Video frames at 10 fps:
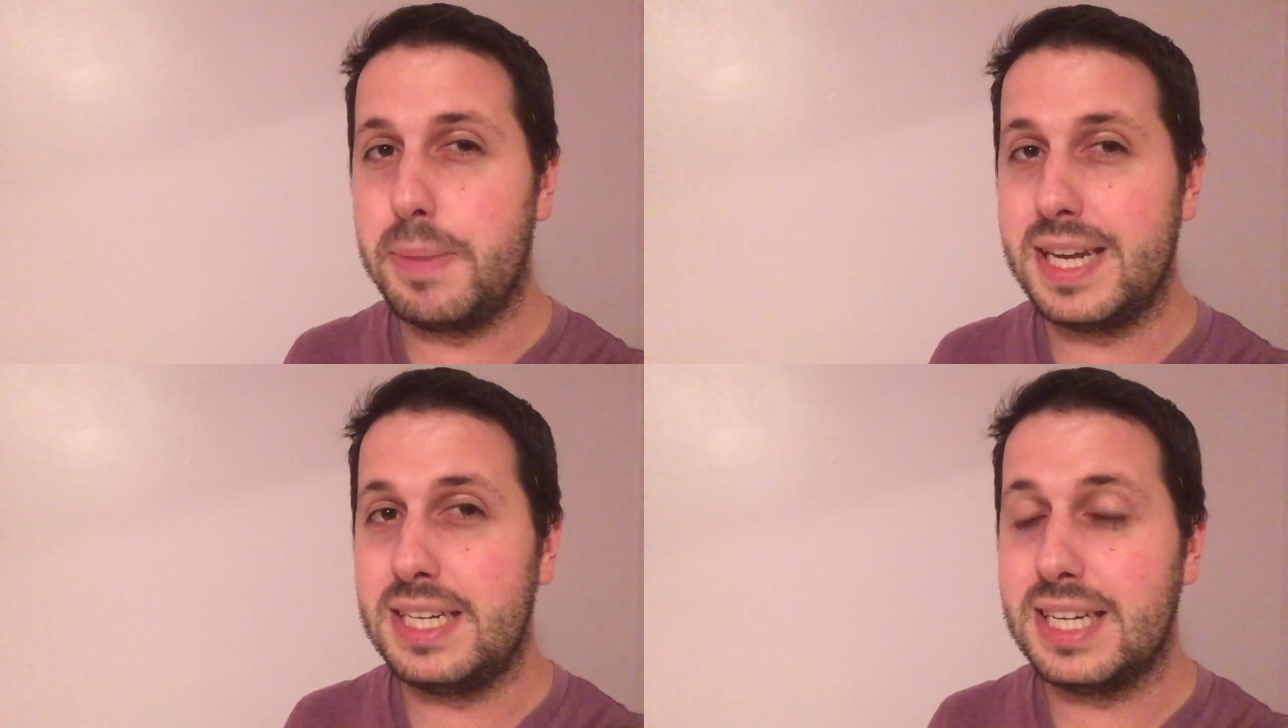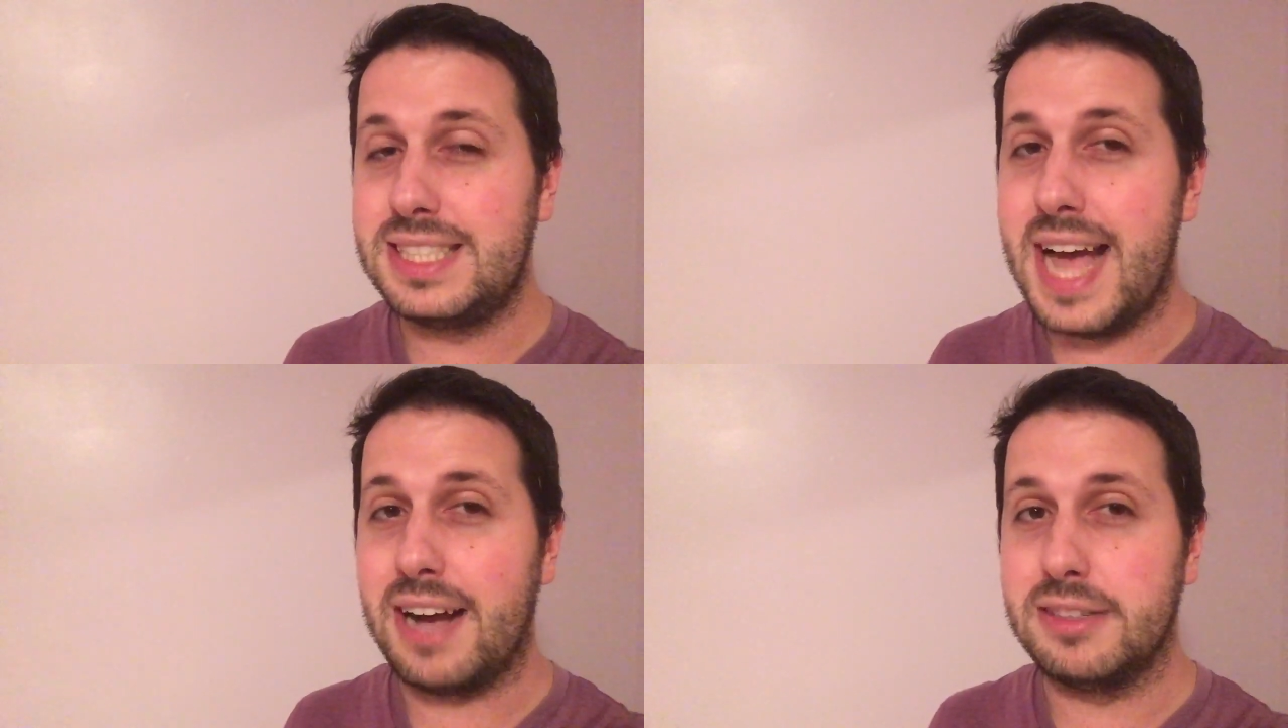but it does
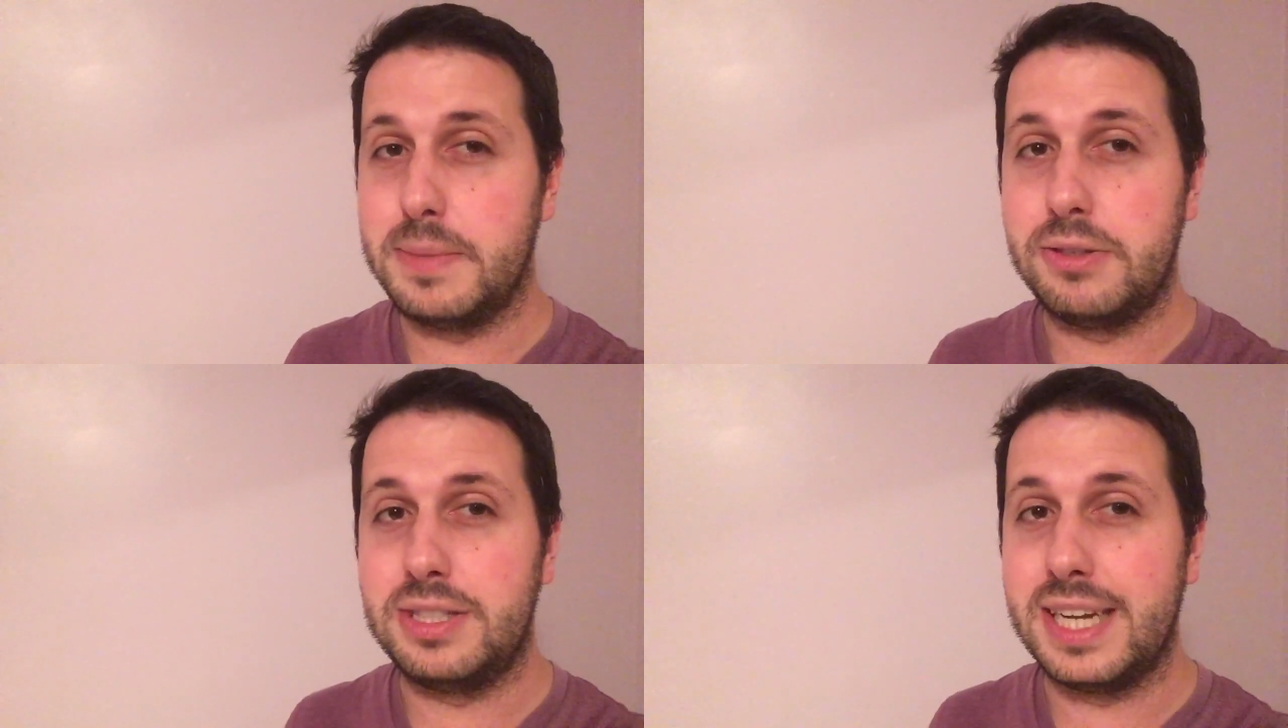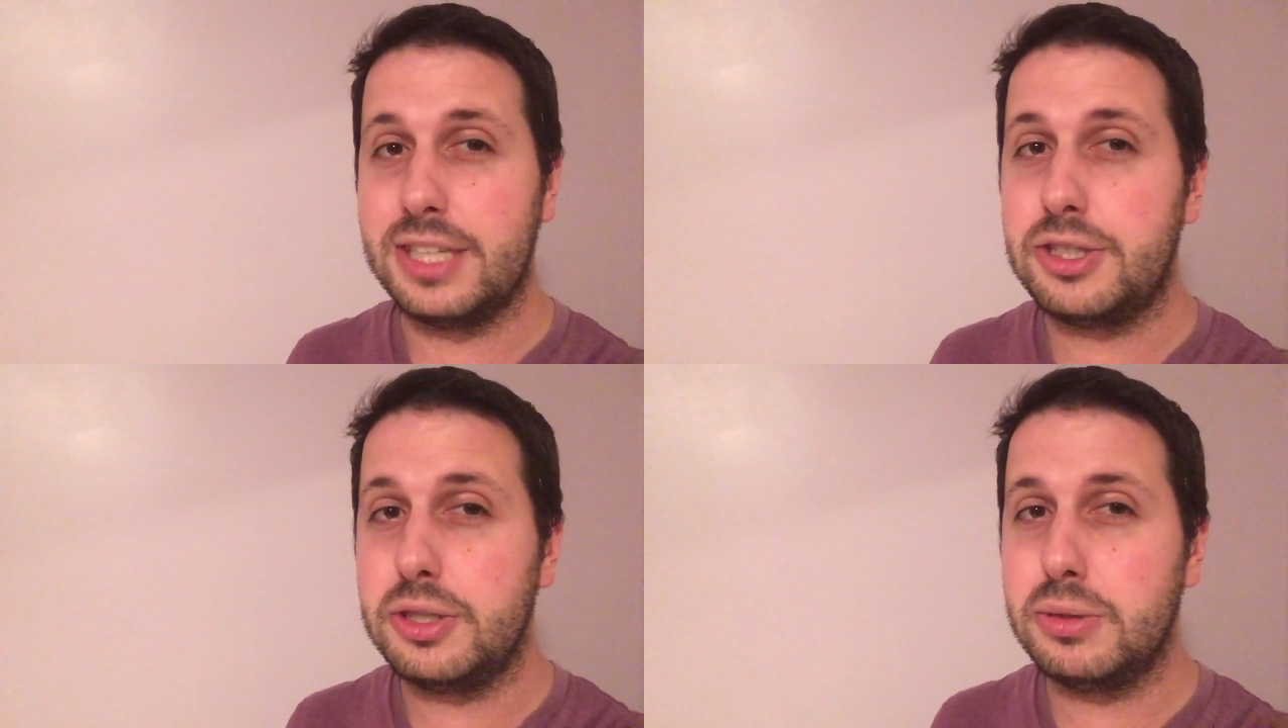tackle some interesting
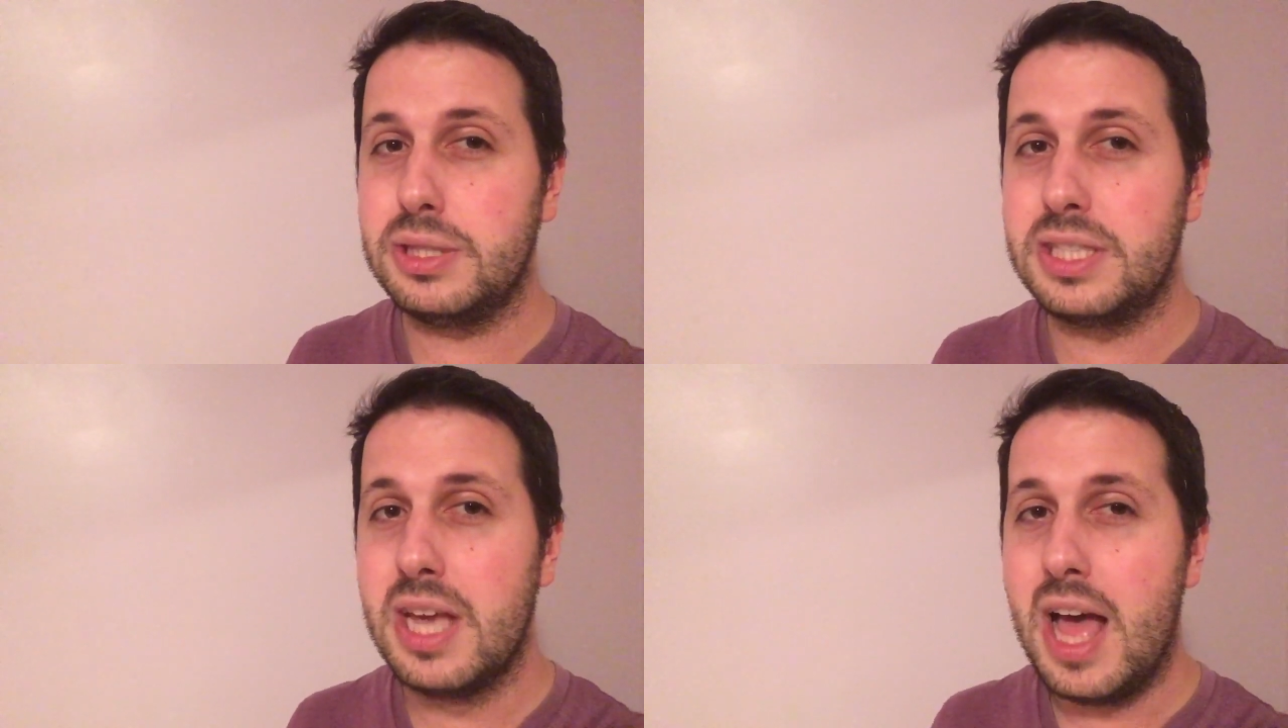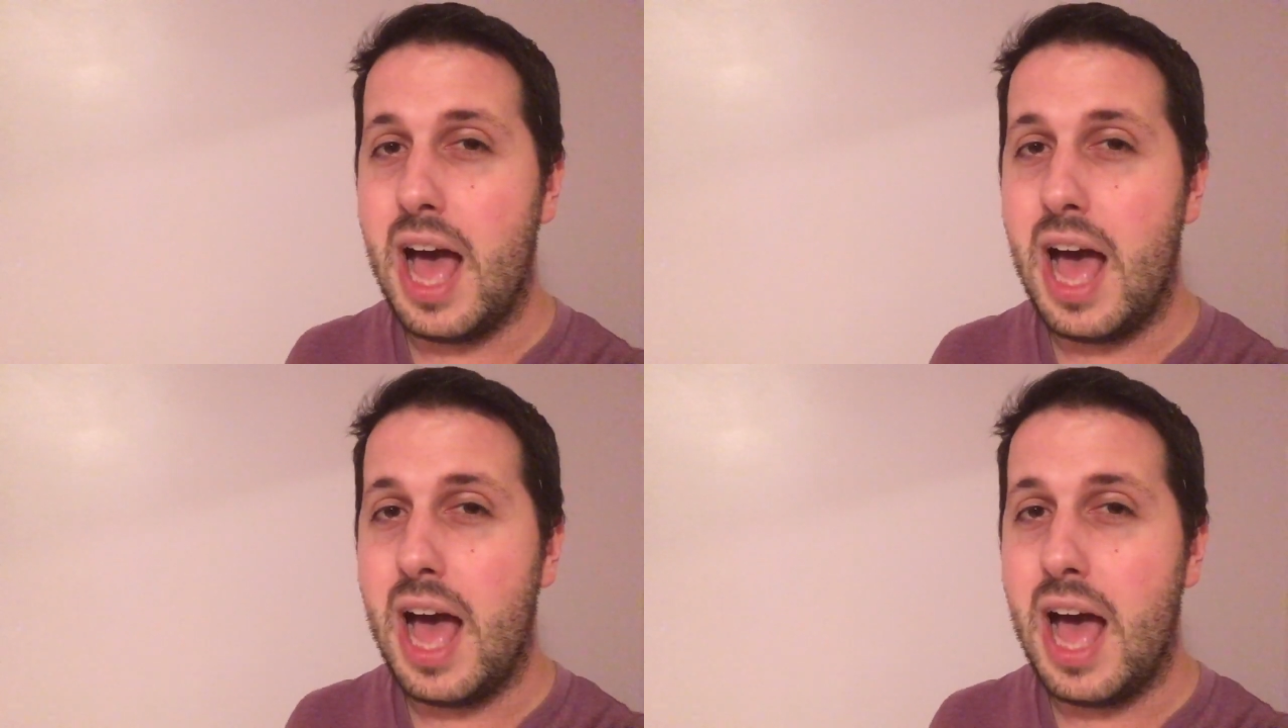issues,